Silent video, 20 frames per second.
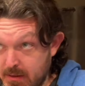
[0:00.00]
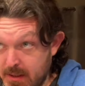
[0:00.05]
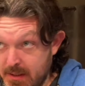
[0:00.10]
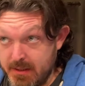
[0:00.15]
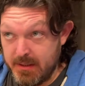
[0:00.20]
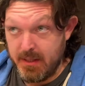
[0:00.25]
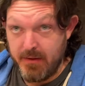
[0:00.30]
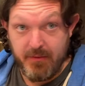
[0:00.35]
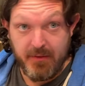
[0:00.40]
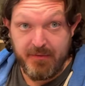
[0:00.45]

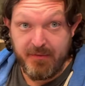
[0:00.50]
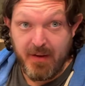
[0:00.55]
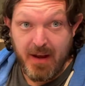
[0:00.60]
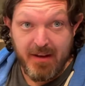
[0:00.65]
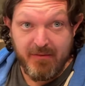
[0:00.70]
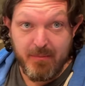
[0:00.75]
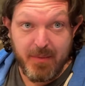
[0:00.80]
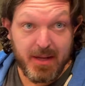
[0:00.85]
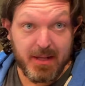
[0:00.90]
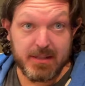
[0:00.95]
Let's give it
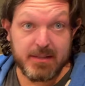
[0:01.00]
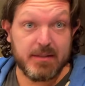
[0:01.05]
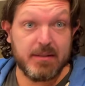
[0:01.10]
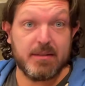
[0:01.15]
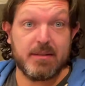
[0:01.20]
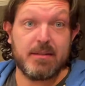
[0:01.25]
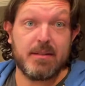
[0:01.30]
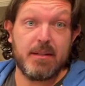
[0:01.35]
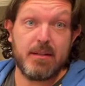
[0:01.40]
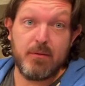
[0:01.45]
five minutes and
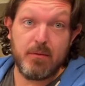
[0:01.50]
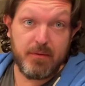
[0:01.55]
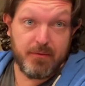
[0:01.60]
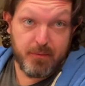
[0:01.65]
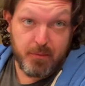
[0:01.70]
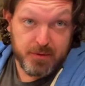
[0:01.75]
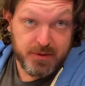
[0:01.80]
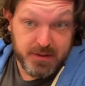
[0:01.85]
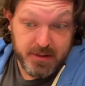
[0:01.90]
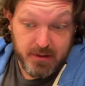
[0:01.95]
see if
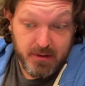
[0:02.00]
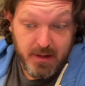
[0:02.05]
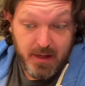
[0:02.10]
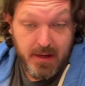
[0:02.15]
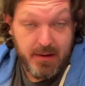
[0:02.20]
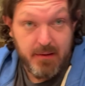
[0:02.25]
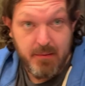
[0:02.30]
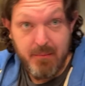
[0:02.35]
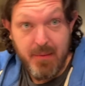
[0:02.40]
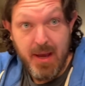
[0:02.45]
we're still
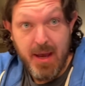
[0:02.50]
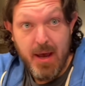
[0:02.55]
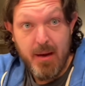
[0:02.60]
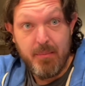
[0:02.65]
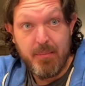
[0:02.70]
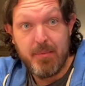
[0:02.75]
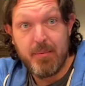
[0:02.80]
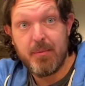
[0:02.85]
on the map.